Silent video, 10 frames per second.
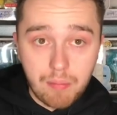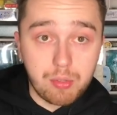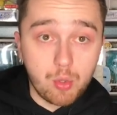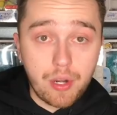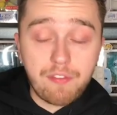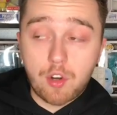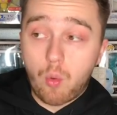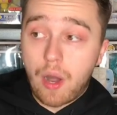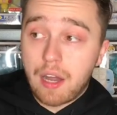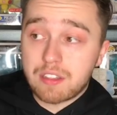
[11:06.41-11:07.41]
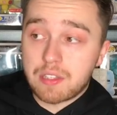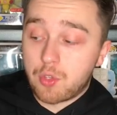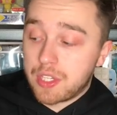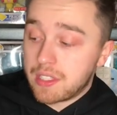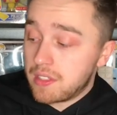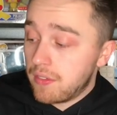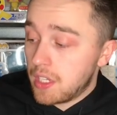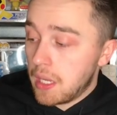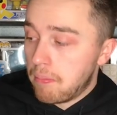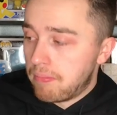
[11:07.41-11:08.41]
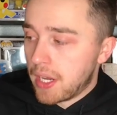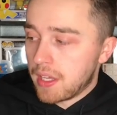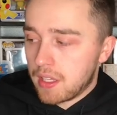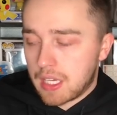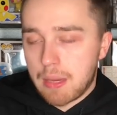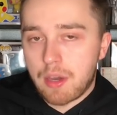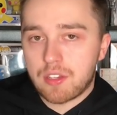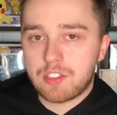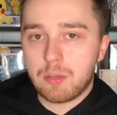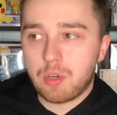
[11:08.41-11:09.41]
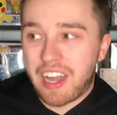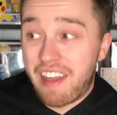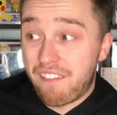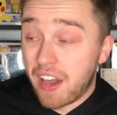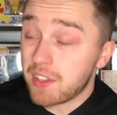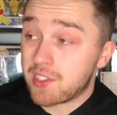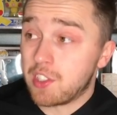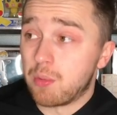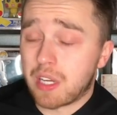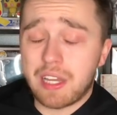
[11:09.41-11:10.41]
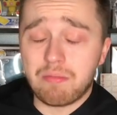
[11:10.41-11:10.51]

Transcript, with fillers: Blu-ray for a while because I've only had the DVD, but it came out on steelbook. I found the steelbook.